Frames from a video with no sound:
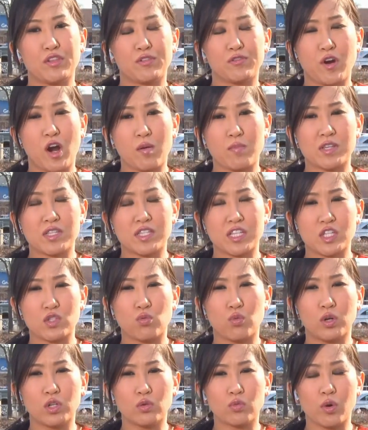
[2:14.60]
pharmacies
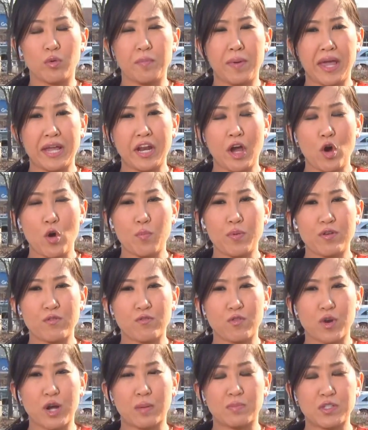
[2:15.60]
will remain open
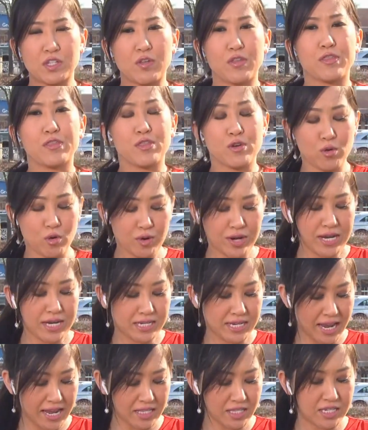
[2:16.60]
for up to 30
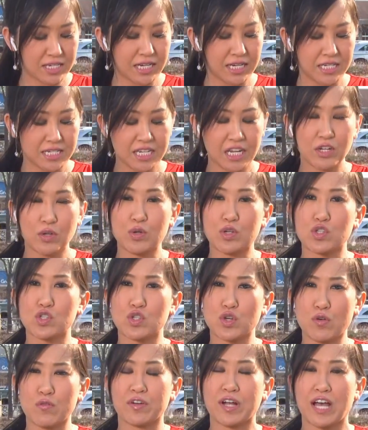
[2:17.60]
days to continue to
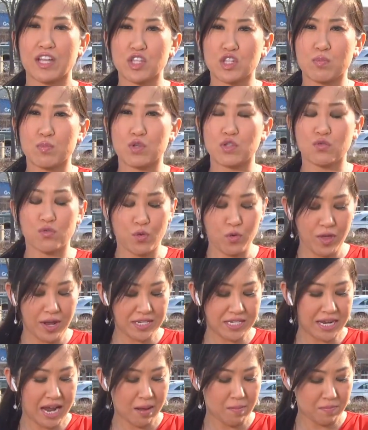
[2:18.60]
serve customers for that
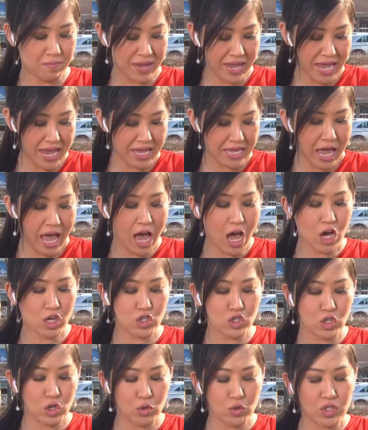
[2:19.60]
time being.
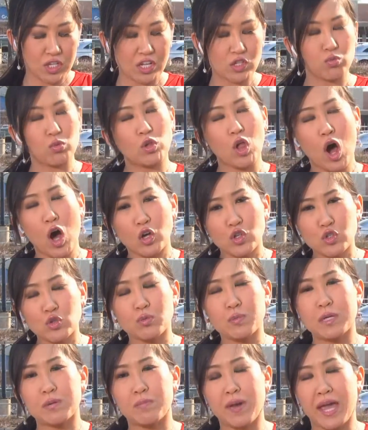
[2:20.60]
Associates will also
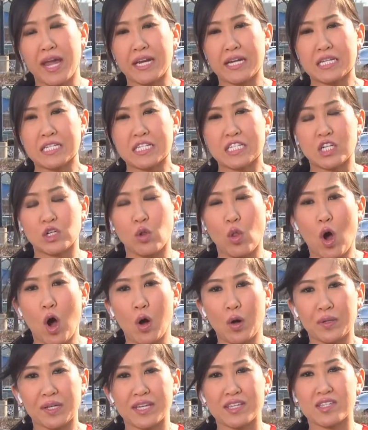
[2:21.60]
be paid until
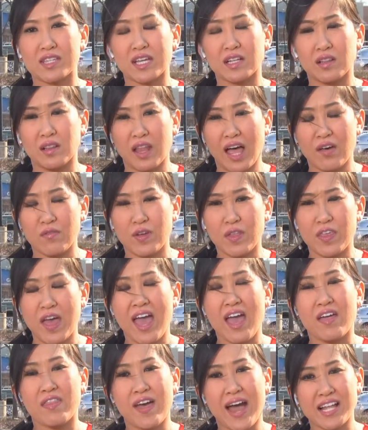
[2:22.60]
August 11th.
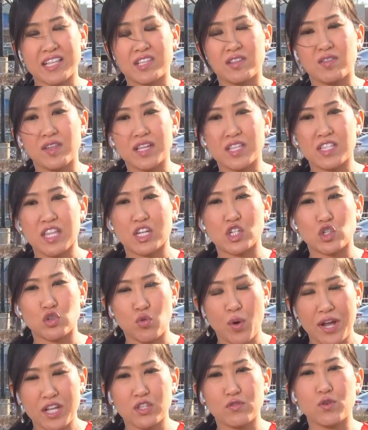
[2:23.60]
That's unless they
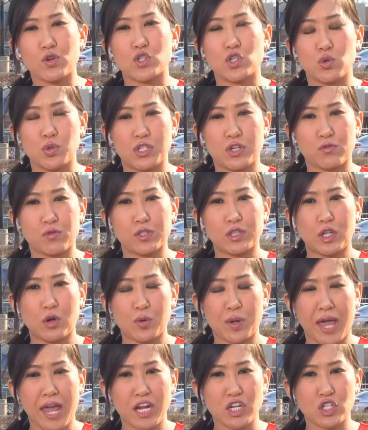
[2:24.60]
transfer to a different
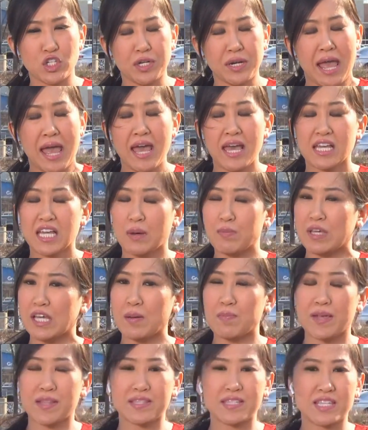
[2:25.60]
location. Coming up
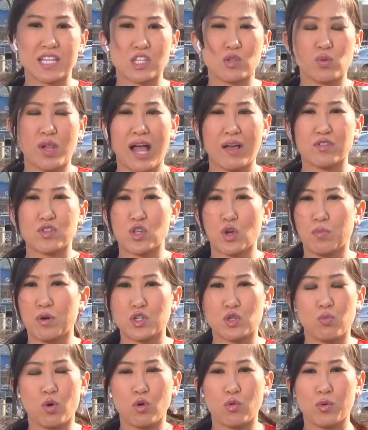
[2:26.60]
at 6, we'll have so much
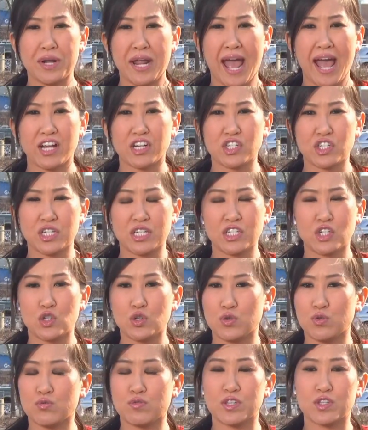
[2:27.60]
more reaction
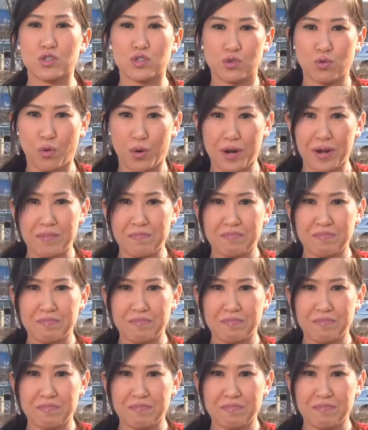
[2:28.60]
to this story.